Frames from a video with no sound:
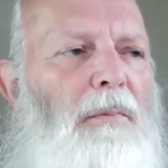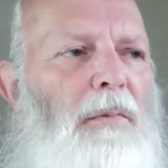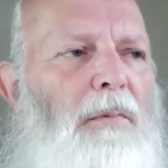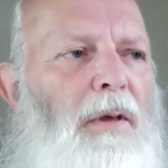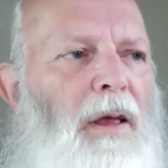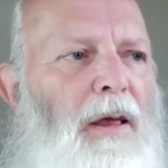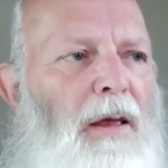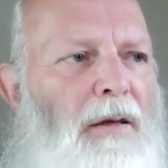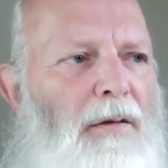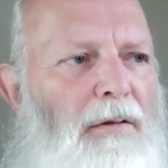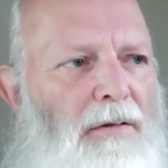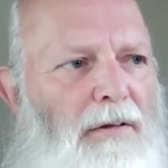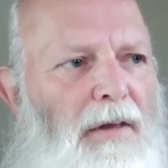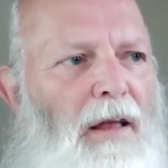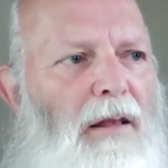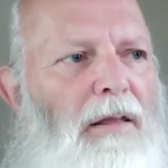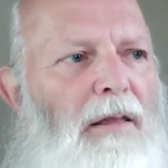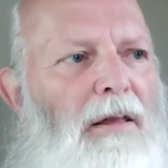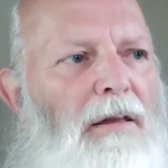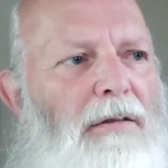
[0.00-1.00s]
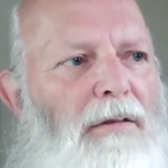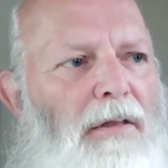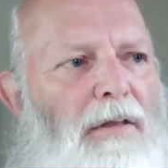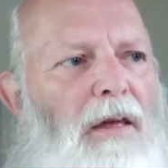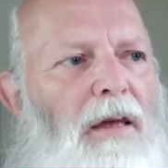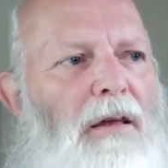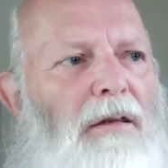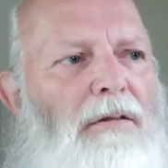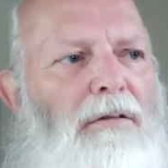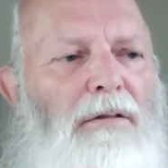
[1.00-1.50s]
He has said these
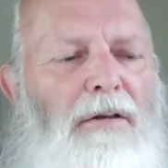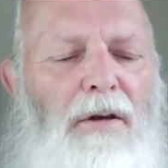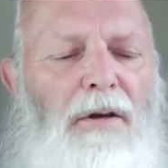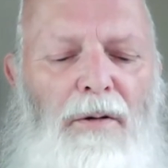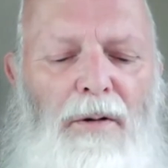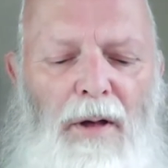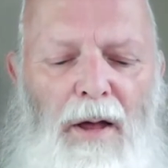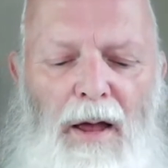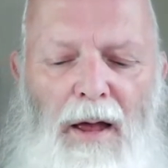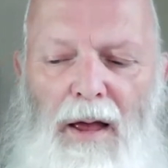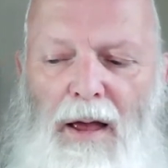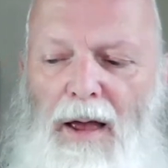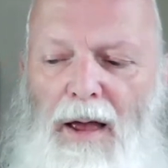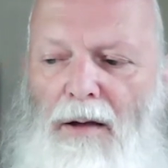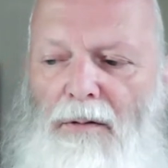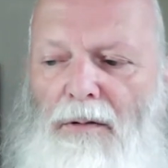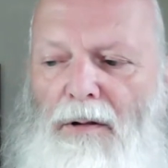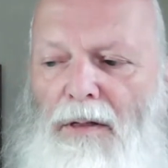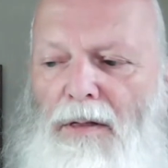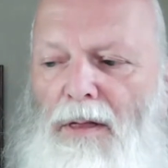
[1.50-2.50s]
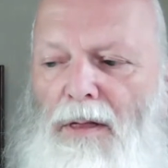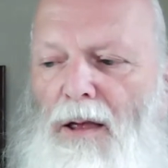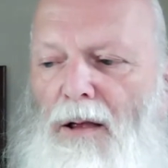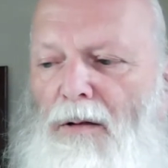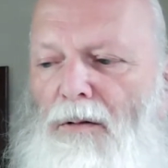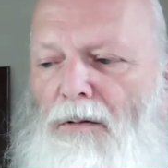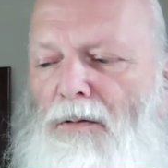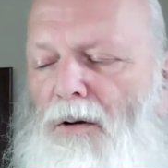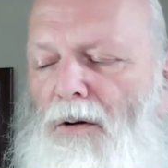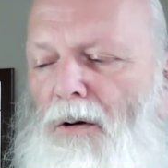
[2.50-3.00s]
things, so
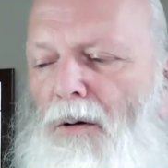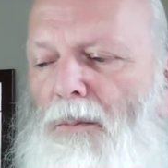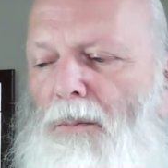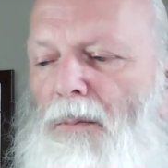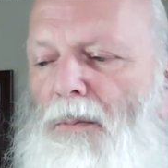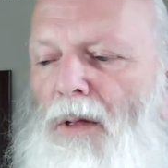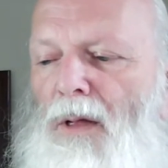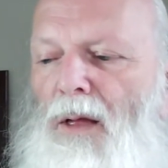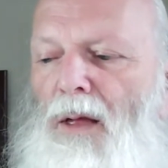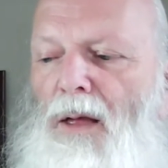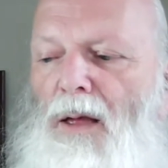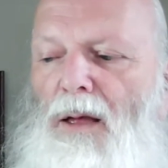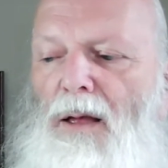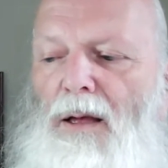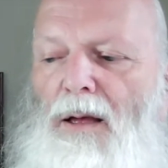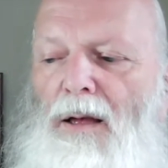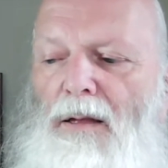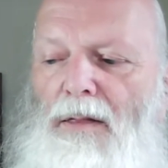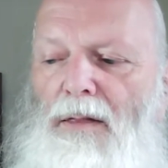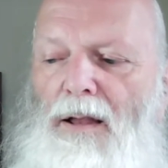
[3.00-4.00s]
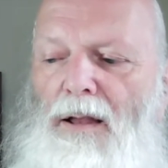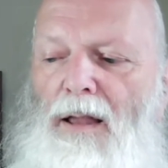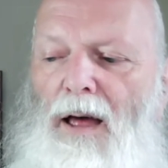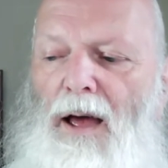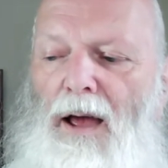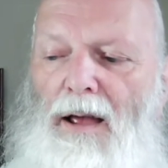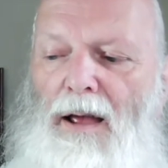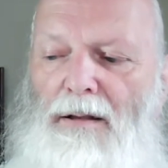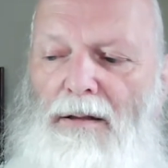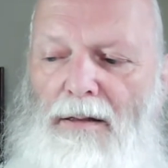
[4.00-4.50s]
everything from the
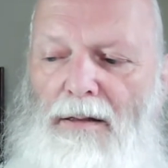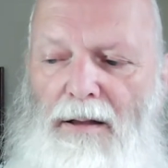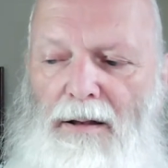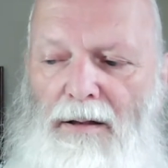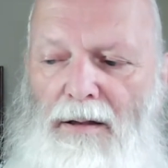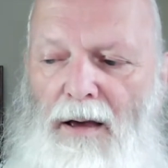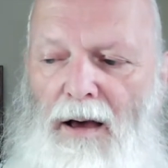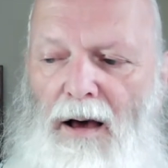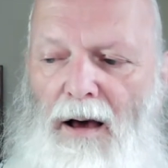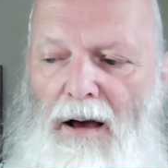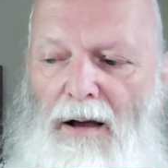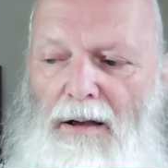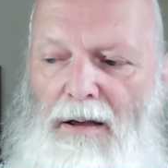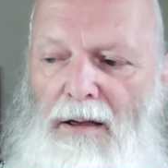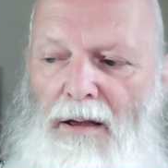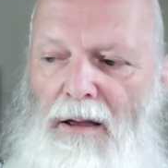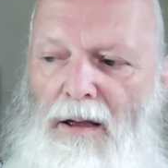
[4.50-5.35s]
light, the dark,